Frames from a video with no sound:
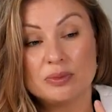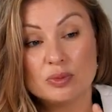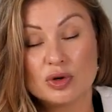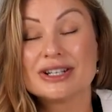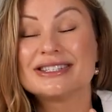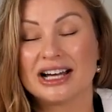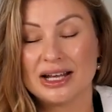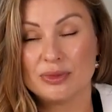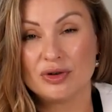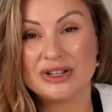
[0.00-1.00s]
more
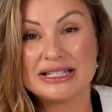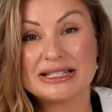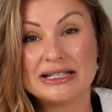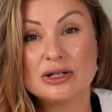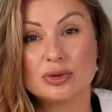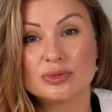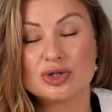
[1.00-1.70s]
time of the serum